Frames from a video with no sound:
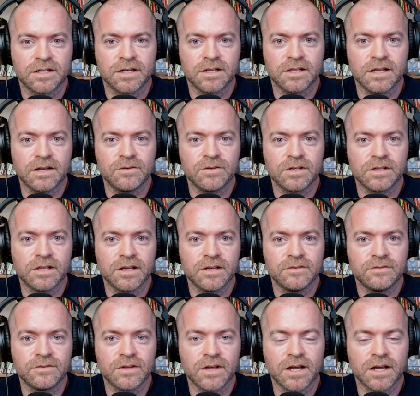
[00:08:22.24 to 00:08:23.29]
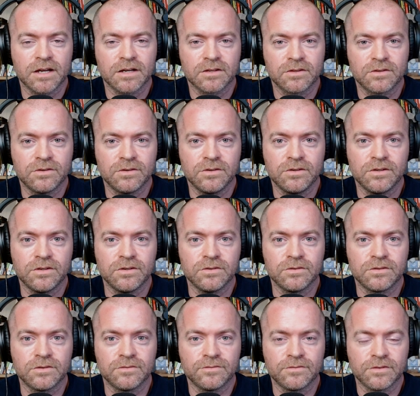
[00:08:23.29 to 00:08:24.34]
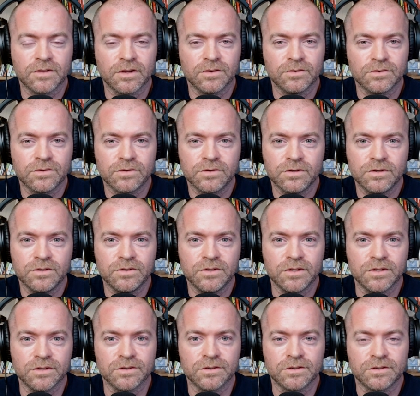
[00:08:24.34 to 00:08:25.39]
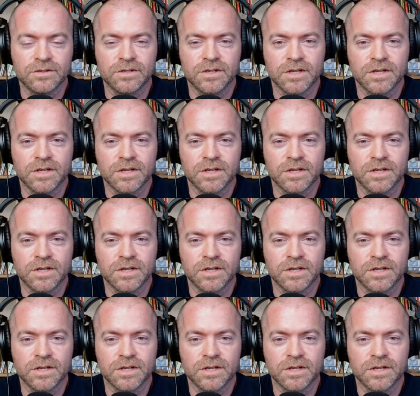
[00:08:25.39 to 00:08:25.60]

allowing life to act through you, to flow through you,